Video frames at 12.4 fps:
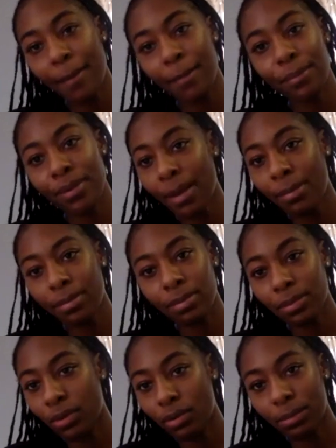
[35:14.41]
I
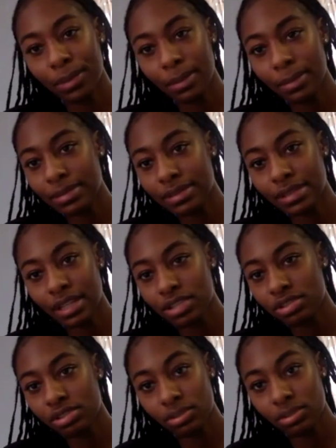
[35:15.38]
probably won't be able to
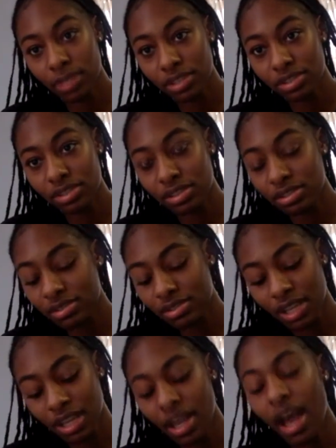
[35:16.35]
answer your
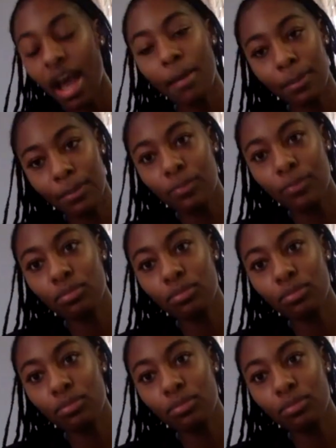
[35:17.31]
questions. I'm